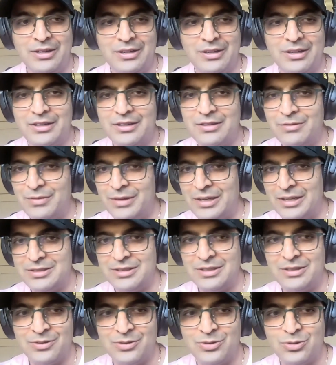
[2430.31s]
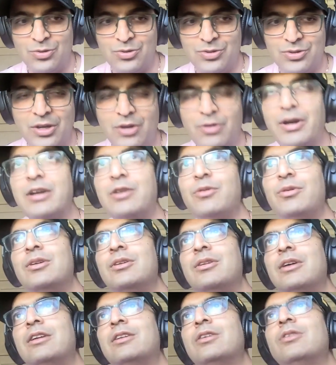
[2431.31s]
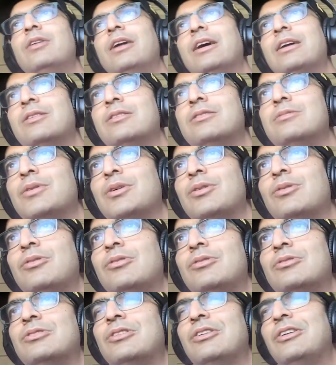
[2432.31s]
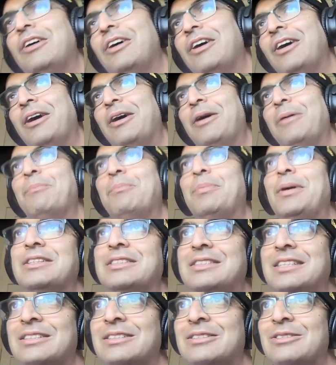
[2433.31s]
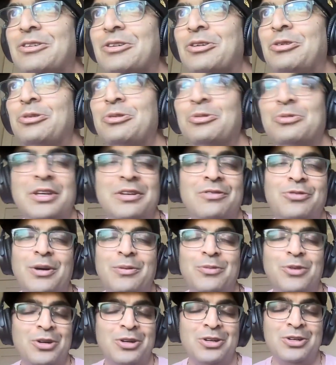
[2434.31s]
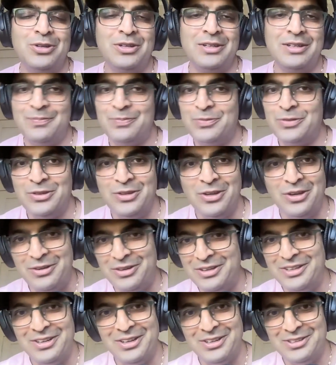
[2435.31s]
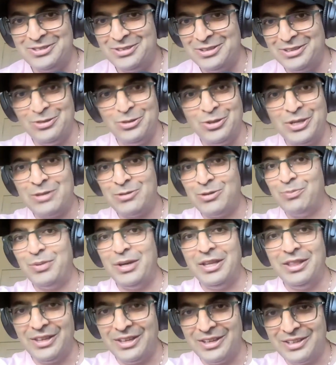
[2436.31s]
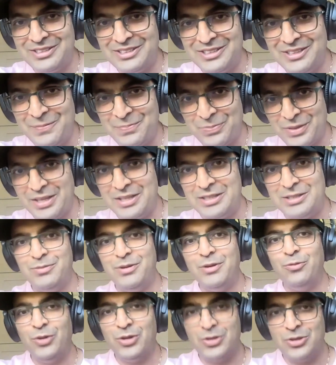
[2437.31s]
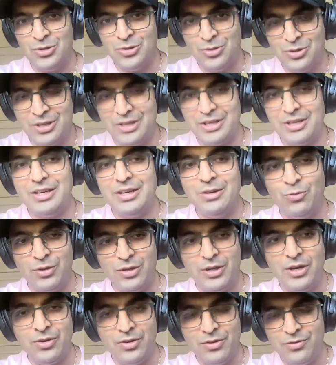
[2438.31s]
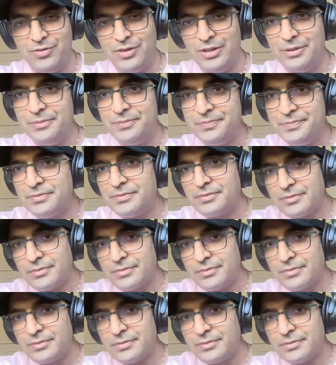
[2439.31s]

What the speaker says: It can't come from an external source. Oh, I don't like this because Ben says it's not cool, therefore I'm not going to do it. No, it's not. Who cares what Ben thinks? It's about what you think and how you feel.